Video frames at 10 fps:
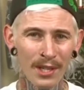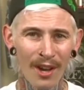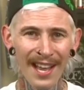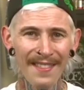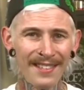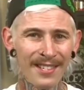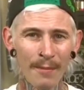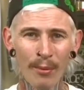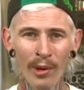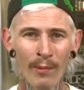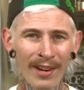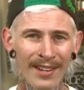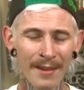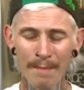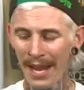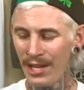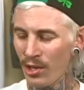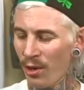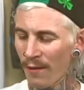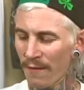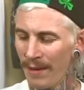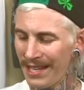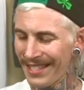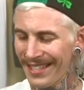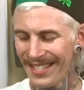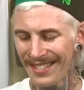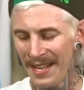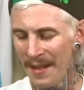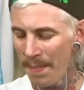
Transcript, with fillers: tight to the point where it's a major con for me. So it's just,